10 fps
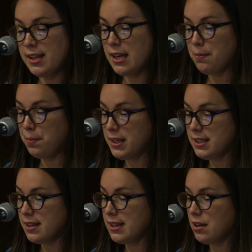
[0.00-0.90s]
The
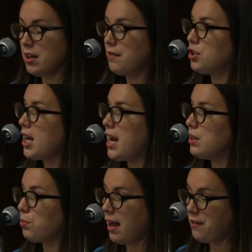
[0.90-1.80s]
implicit theory of
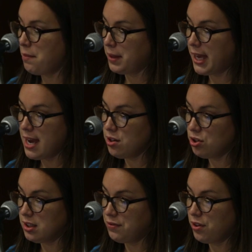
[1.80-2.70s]
change will have
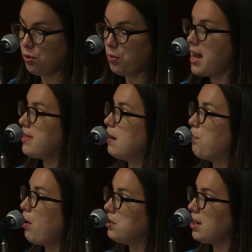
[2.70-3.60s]
implications for the way that
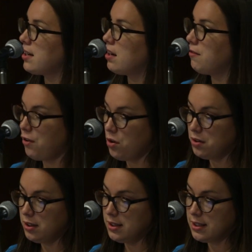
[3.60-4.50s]
a project
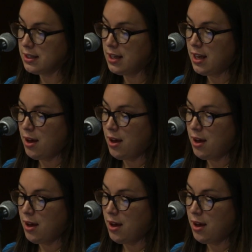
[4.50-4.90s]
unfolds,